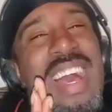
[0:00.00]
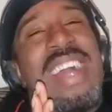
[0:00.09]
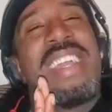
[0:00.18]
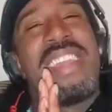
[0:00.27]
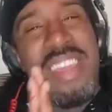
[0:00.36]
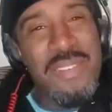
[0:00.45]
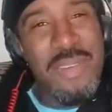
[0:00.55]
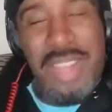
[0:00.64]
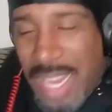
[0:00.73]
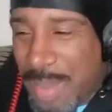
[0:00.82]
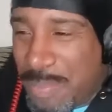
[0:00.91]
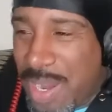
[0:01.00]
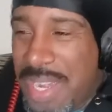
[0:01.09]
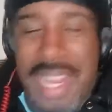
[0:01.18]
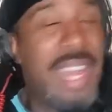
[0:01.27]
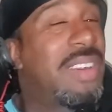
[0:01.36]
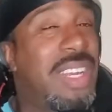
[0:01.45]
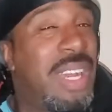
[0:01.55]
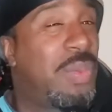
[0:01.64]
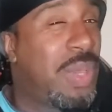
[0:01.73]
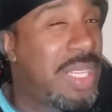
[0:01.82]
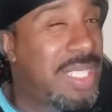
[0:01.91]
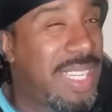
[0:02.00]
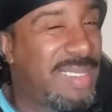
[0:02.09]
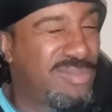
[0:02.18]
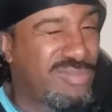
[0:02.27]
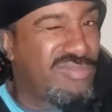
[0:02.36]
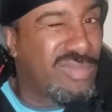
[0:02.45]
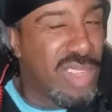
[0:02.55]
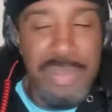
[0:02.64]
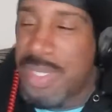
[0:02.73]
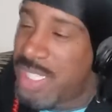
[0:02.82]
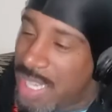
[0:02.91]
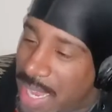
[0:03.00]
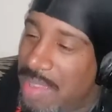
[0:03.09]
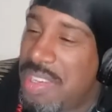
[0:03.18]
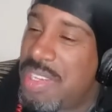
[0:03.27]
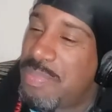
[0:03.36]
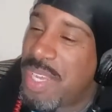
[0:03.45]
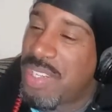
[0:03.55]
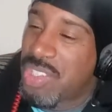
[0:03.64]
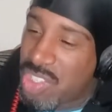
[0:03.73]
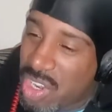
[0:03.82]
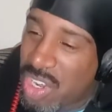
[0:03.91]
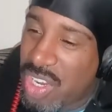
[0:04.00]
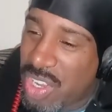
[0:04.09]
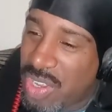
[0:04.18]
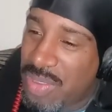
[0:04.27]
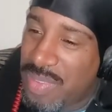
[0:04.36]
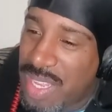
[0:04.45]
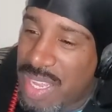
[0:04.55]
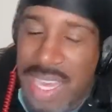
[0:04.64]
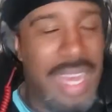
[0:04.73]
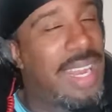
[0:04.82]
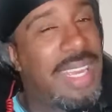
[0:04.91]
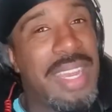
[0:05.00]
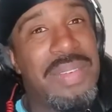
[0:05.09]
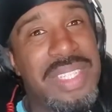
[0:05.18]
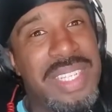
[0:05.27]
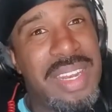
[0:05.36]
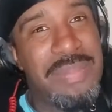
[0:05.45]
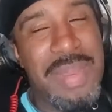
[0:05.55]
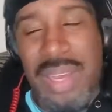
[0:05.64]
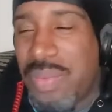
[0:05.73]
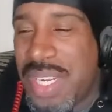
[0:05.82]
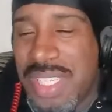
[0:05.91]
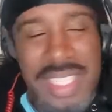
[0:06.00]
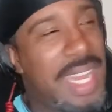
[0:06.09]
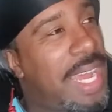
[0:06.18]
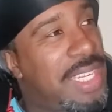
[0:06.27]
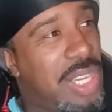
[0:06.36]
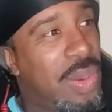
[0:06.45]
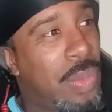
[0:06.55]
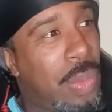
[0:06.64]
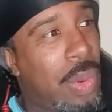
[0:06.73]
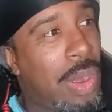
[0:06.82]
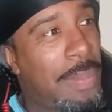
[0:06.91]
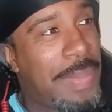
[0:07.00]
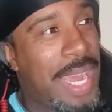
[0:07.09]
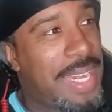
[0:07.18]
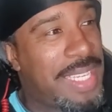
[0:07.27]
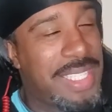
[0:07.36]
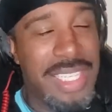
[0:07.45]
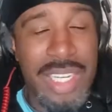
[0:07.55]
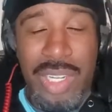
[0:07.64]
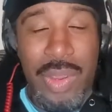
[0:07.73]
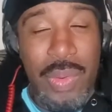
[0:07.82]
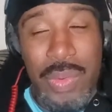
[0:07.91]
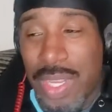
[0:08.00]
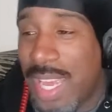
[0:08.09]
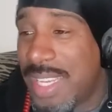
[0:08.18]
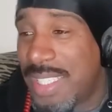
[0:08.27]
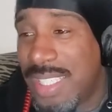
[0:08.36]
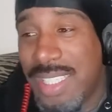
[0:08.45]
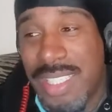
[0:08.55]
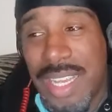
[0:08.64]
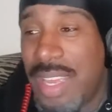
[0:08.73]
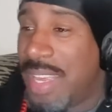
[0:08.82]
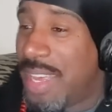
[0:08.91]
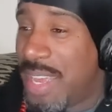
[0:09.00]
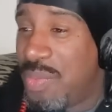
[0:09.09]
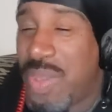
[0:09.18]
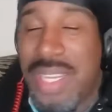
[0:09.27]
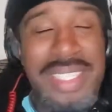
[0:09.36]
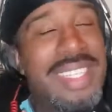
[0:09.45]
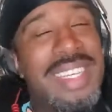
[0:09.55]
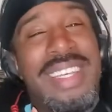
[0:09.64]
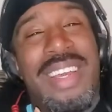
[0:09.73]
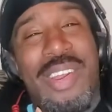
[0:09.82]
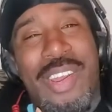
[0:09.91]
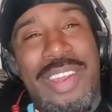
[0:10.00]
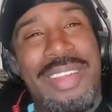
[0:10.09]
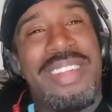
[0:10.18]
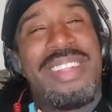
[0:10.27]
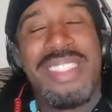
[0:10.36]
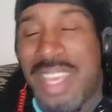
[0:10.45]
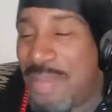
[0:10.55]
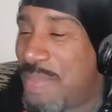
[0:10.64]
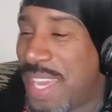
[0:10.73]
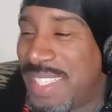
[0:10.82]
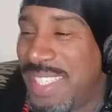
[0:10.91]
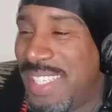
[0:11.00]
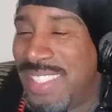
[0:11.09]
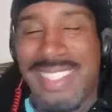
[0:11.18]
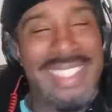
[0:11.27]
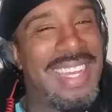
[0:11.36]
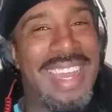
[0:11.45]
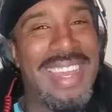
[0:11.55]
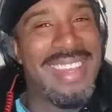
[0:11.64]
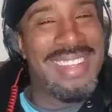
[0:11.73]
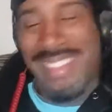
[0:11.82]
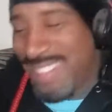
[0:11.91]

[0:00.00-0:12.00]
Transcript: I could give a clap right now because I was like, hmm. let me see how he's about to start it off. I like how he said about what he say. I turn warm bodies into cold cases. Anyways, all right, let's get back to this. All right